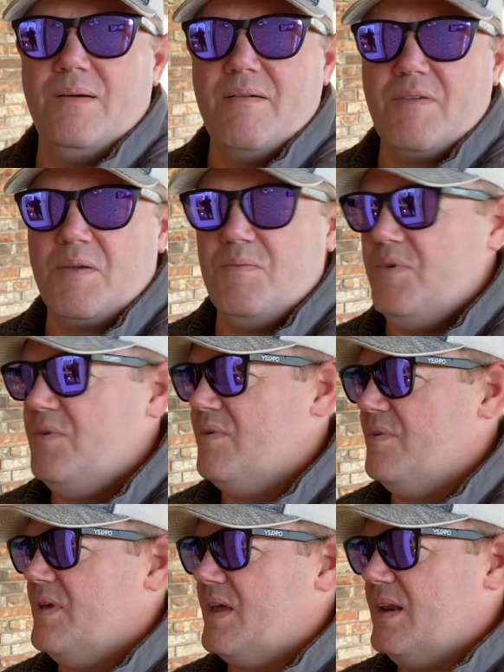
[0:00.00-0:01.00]
have a
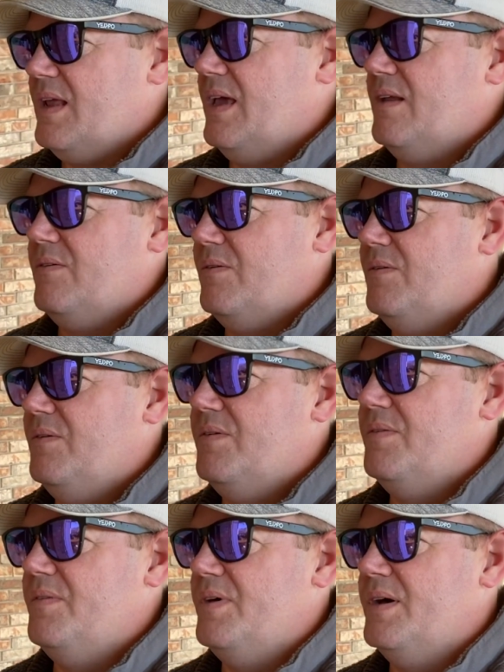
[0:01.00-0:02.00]
computer that can handle
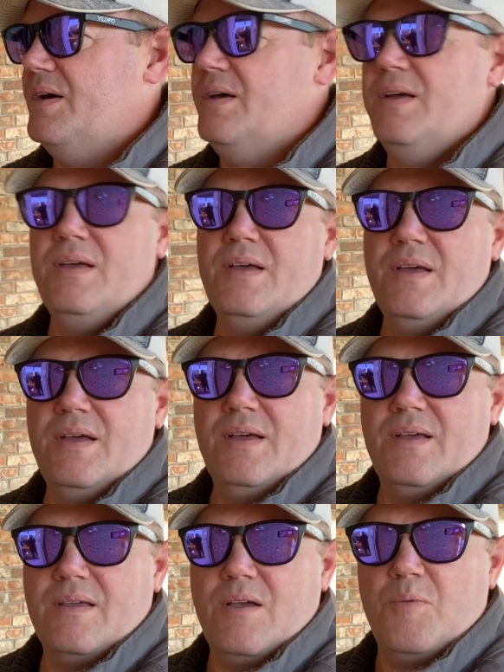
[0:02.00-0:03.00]
the
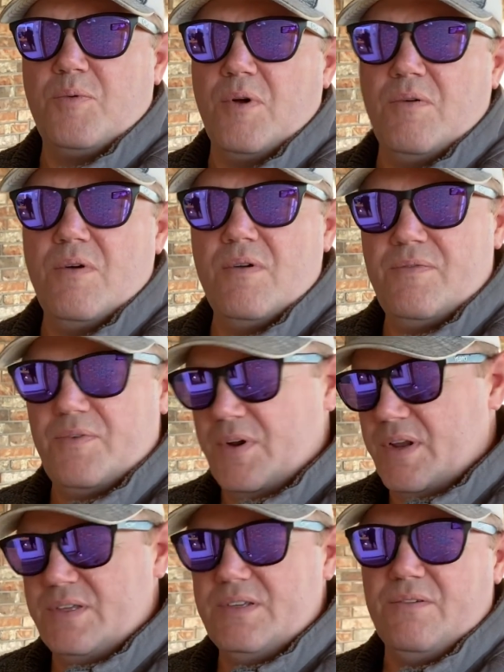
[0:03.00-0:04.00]
GoPro
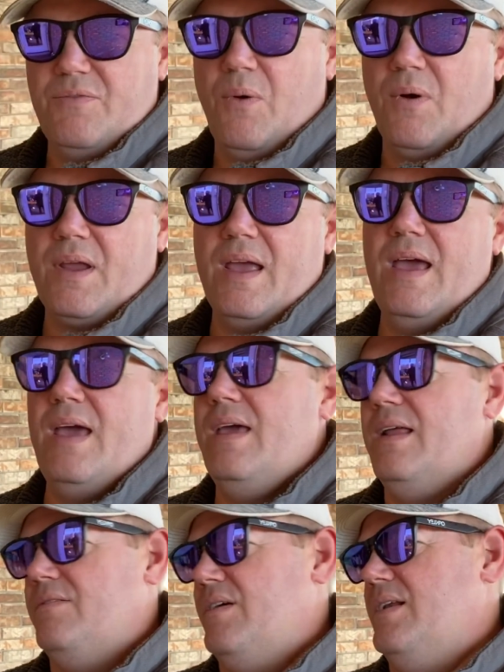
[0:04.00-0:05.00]
footage at
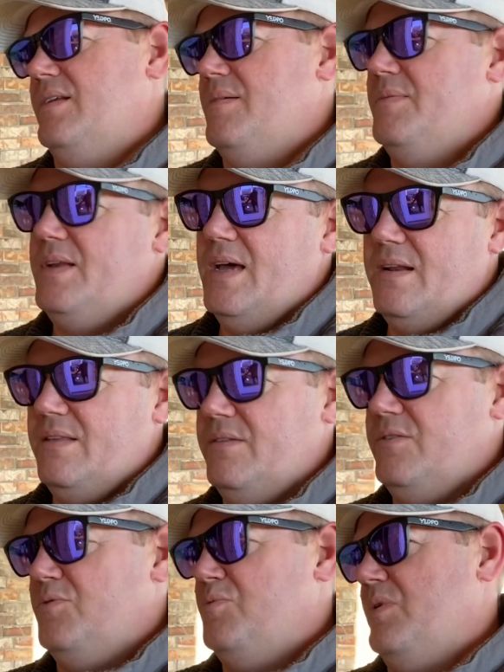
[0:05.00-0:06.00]
4K. I tried to dumb it down to the
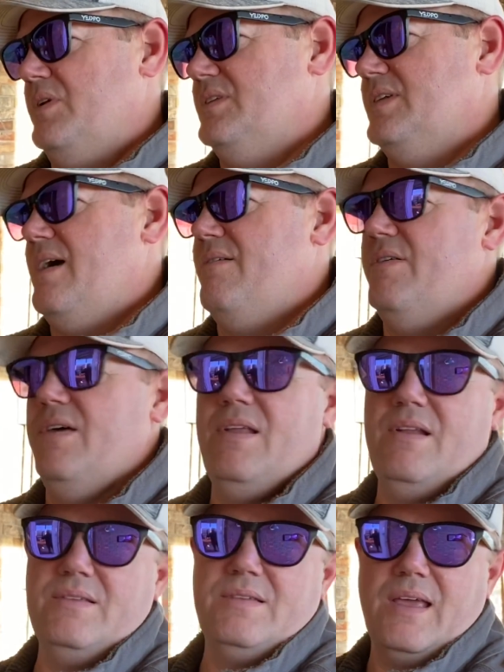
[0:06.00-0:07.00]

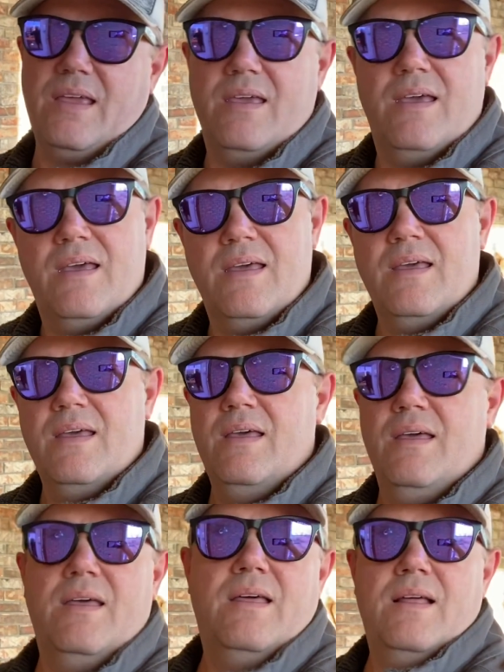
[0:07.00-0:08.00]
2.7. It's like,
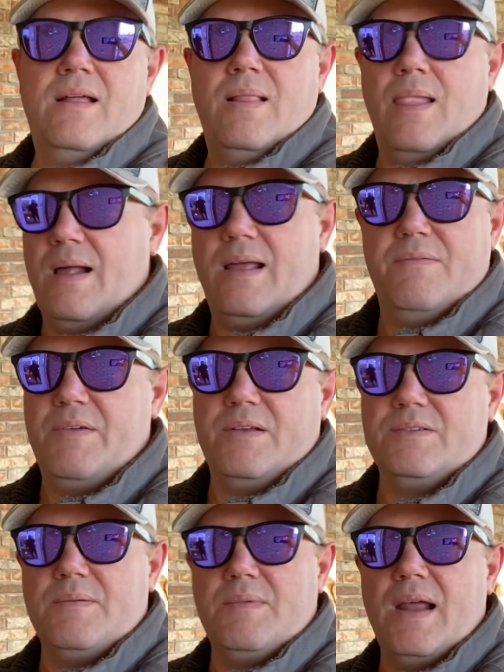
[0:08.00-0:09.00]
I gotta figure
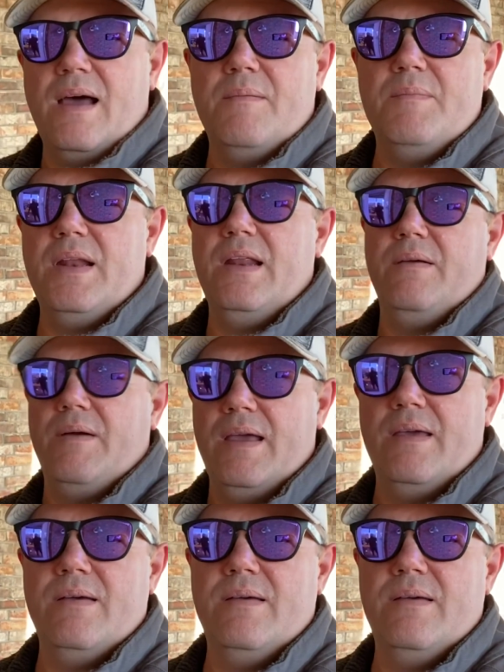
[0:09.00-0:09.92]
something out. But anyway,